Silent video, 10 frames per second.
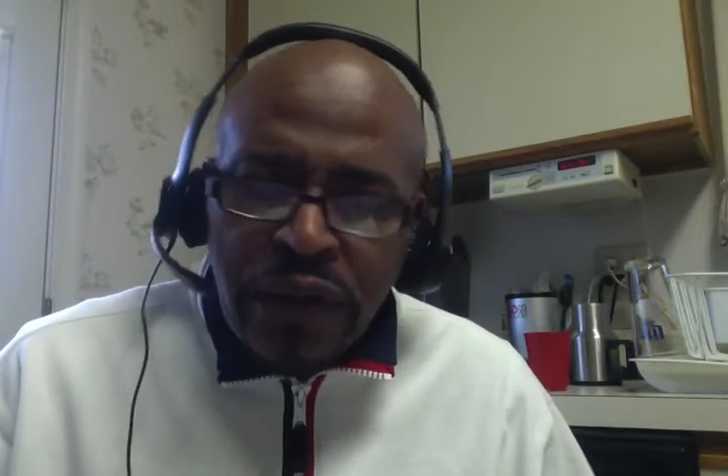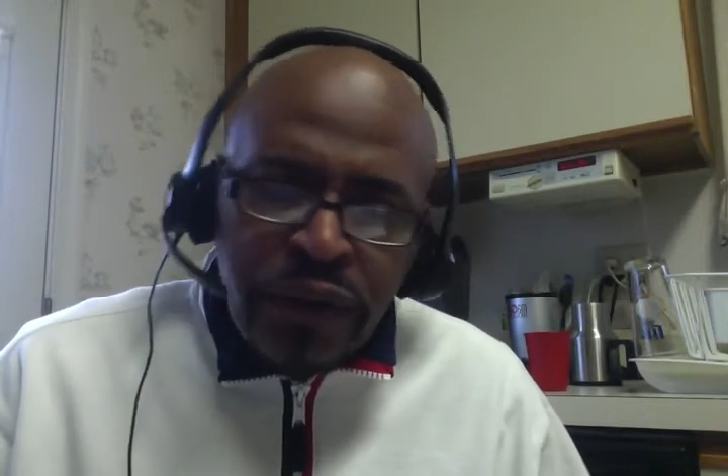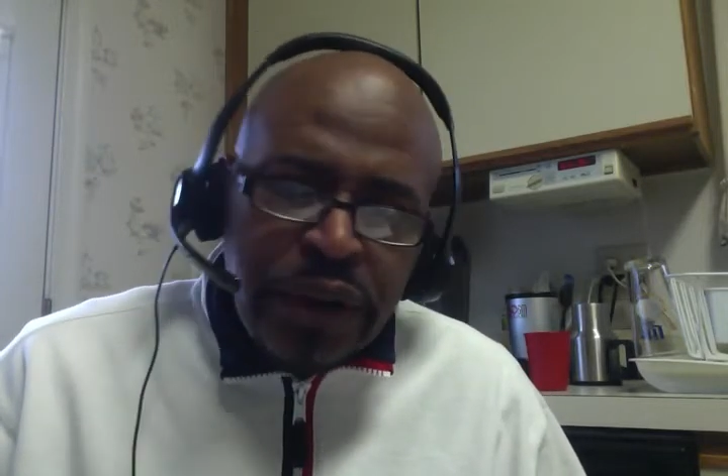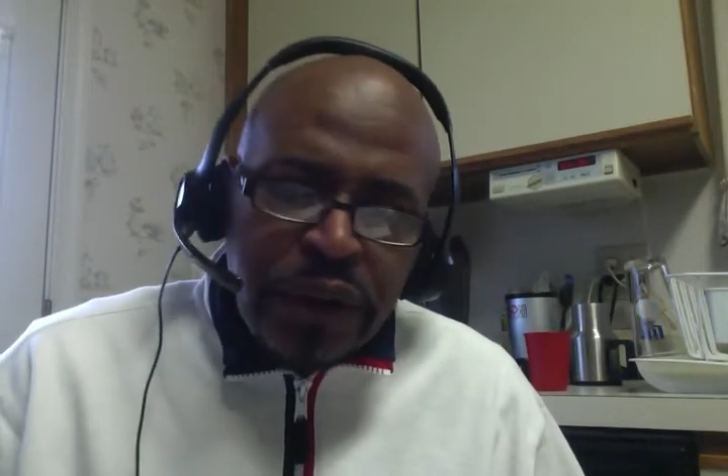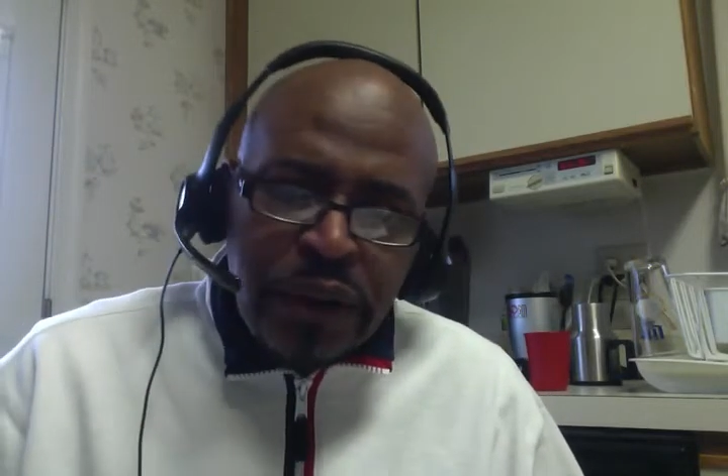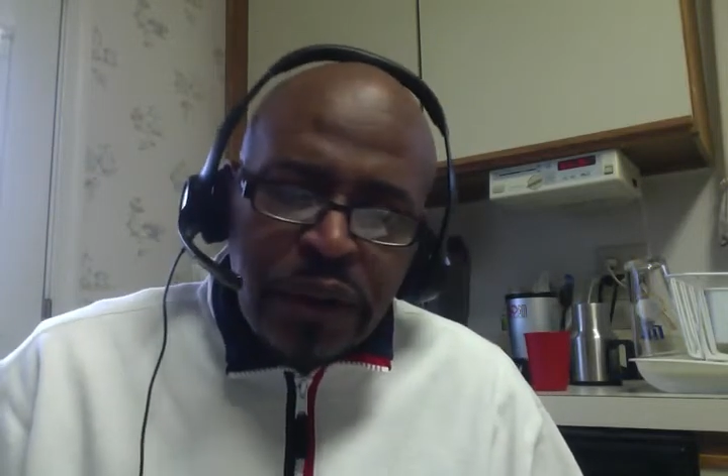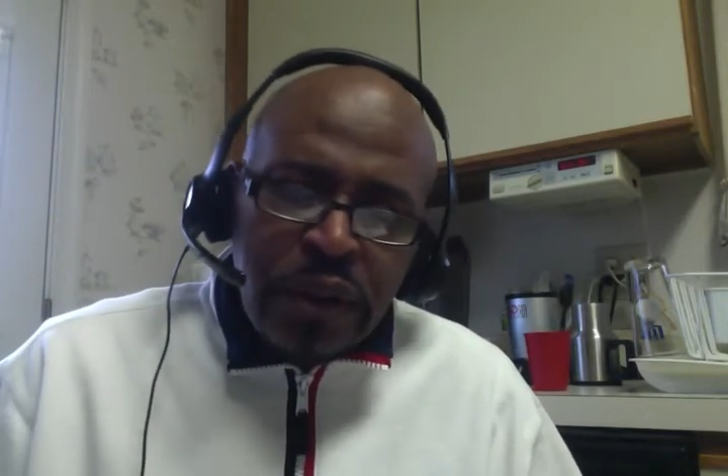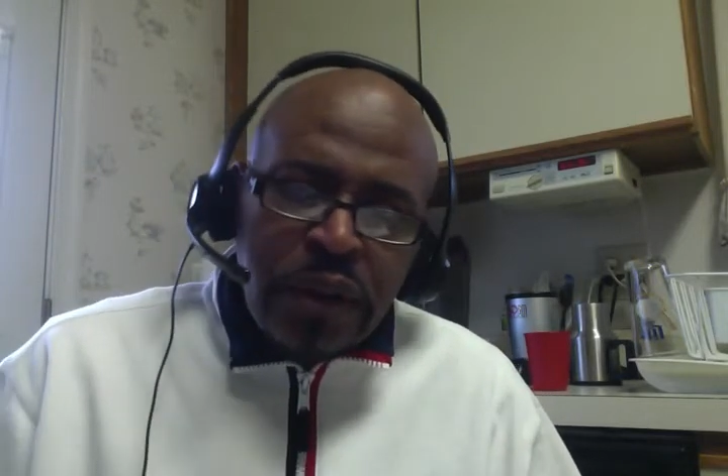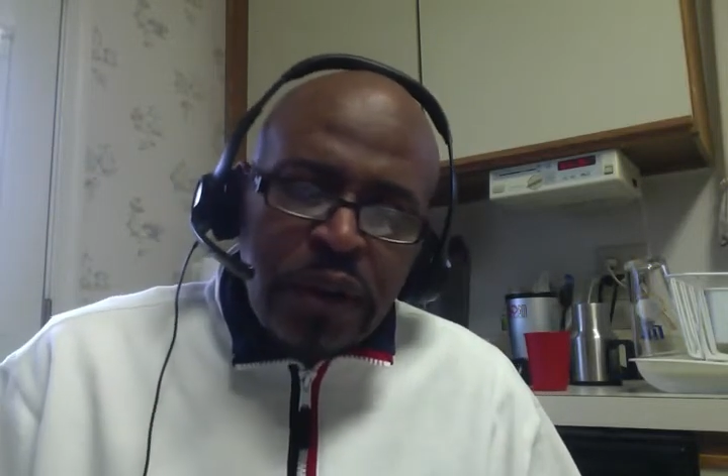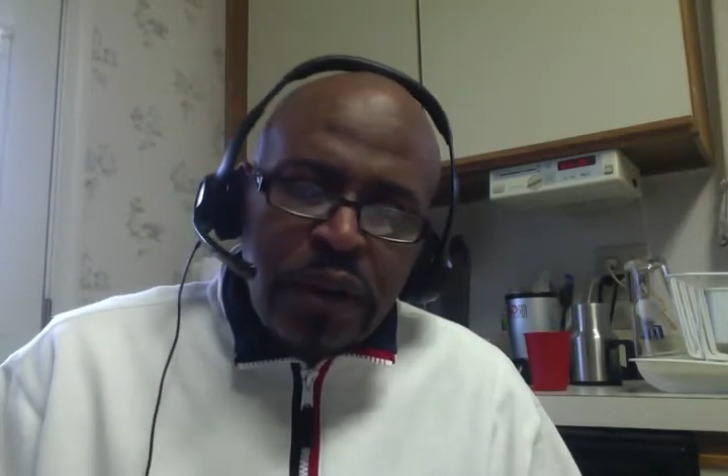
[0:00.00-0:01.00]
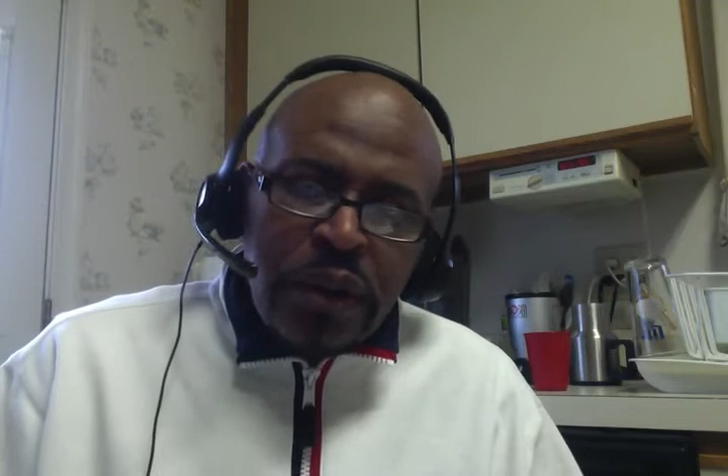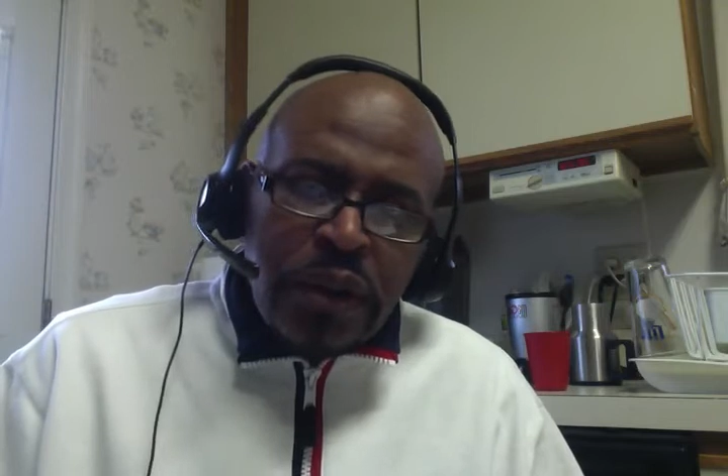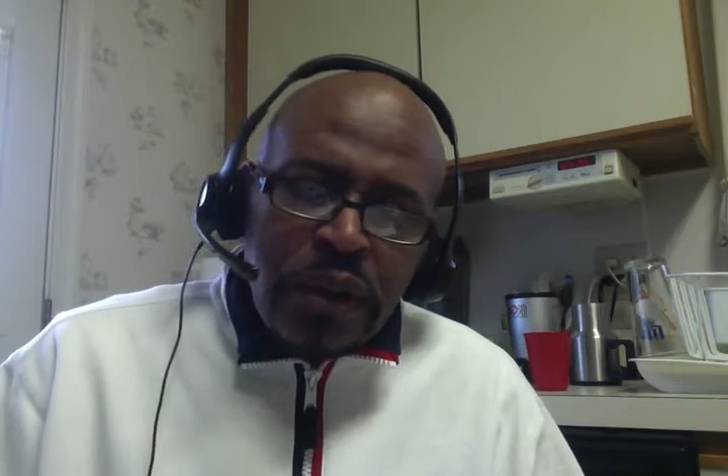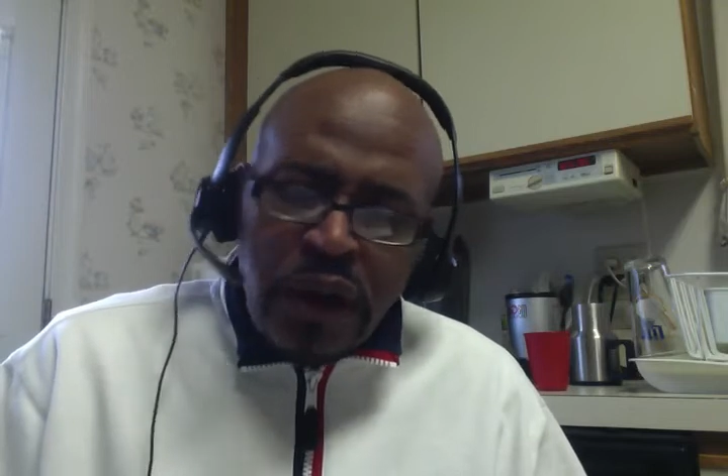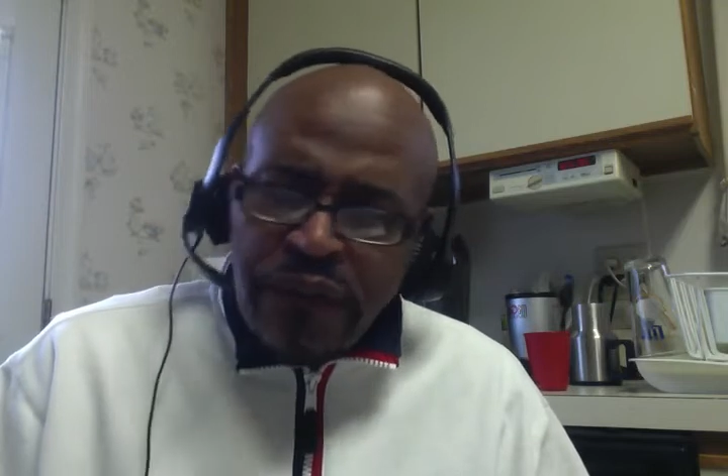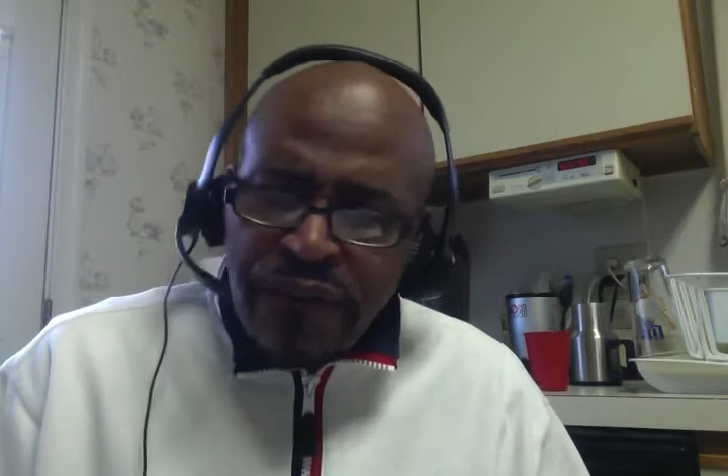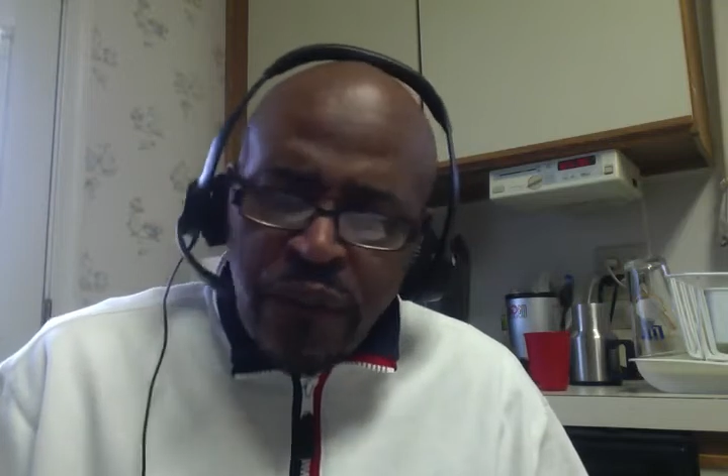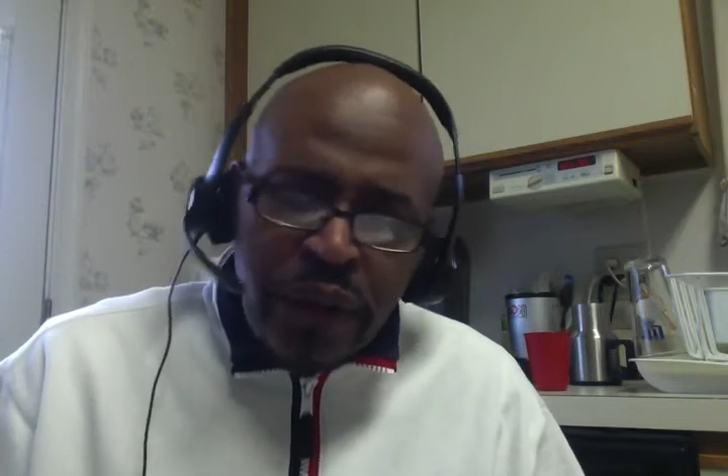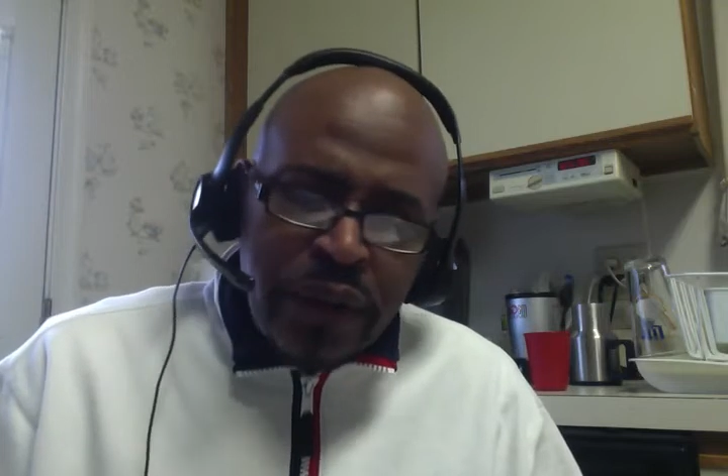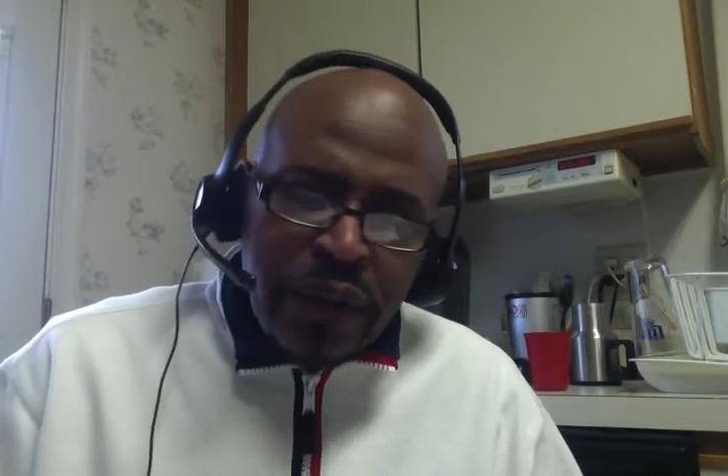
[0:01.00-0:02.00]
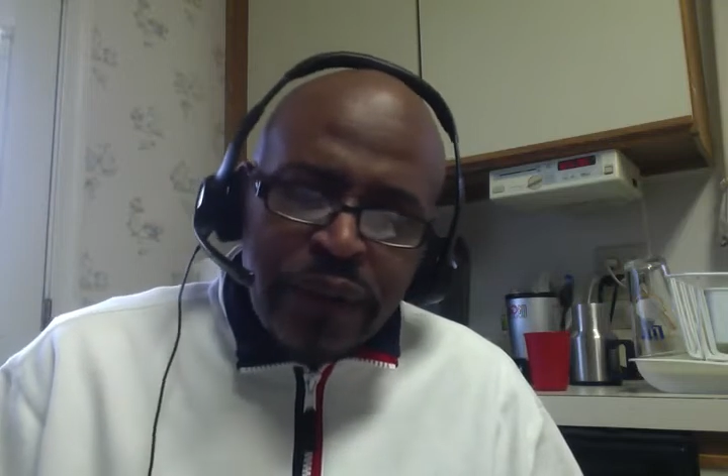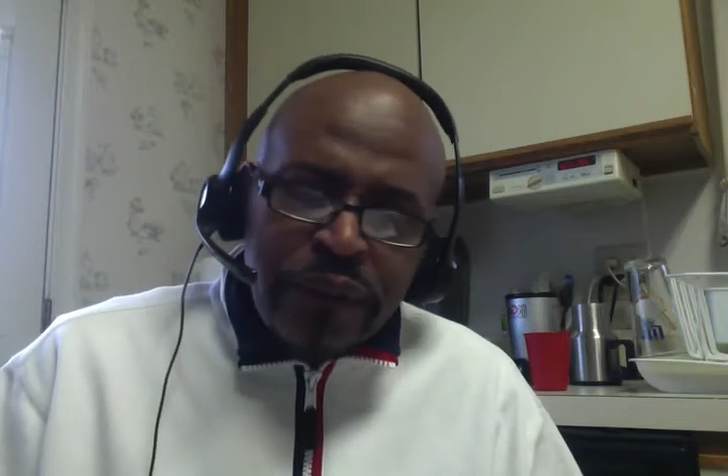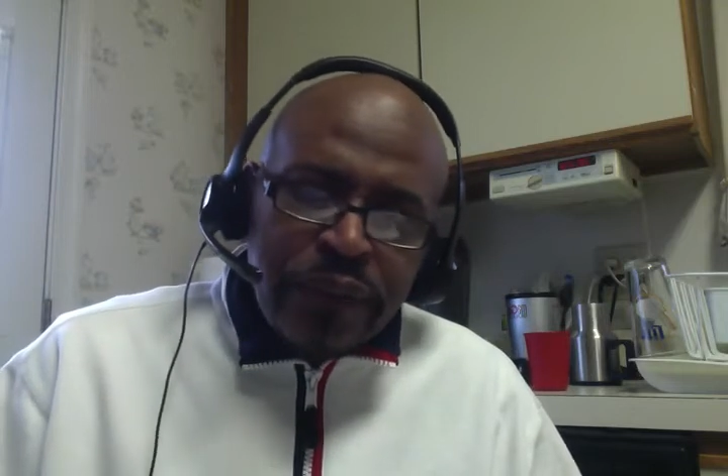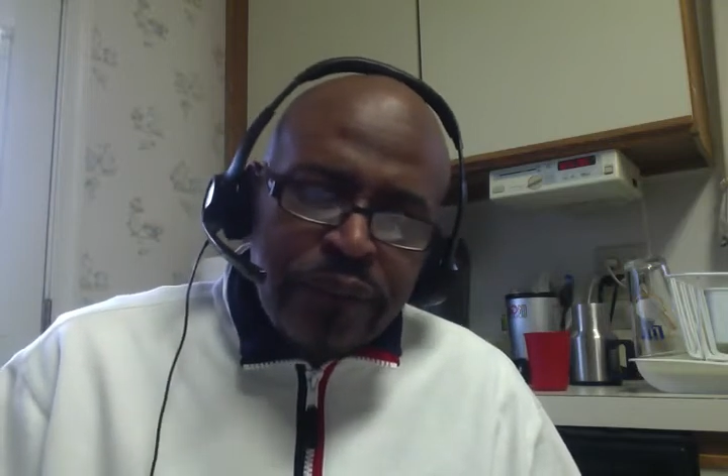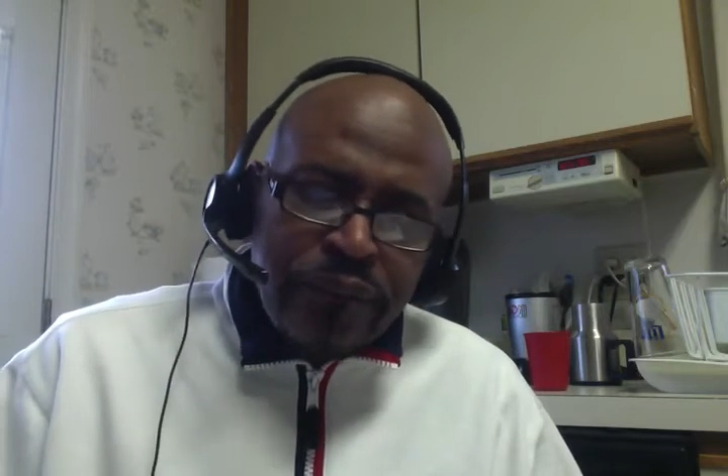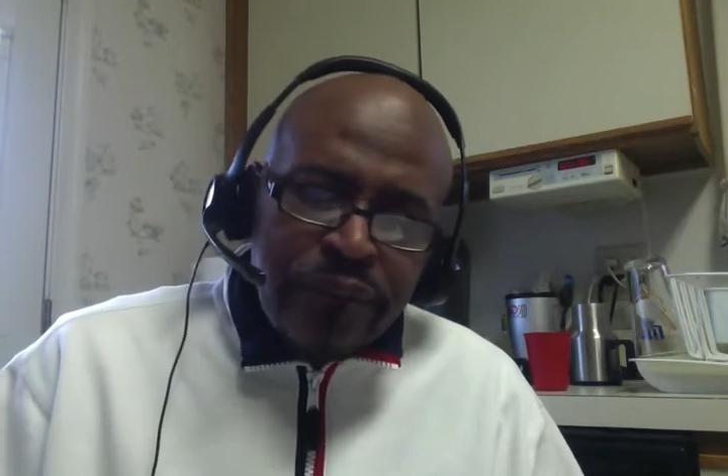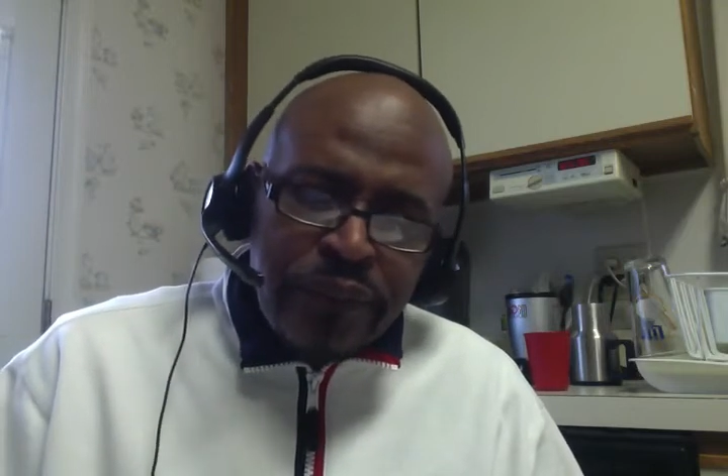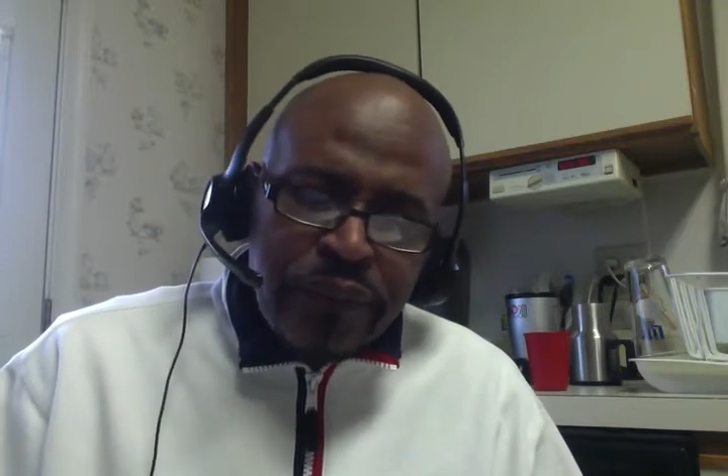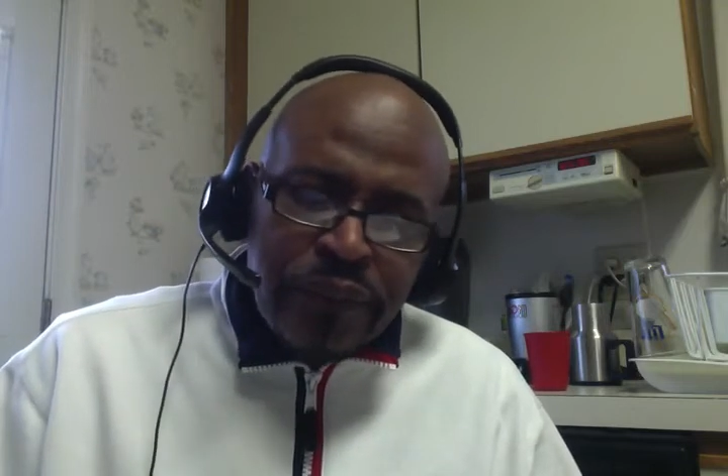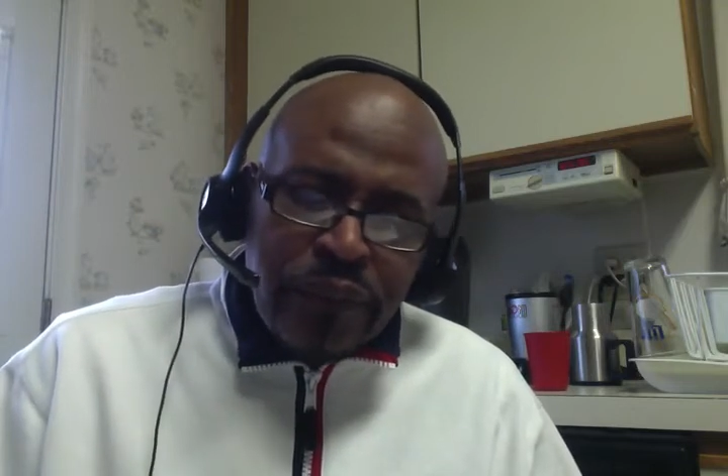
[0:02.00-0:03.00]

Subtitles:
camaraderie, love for one another.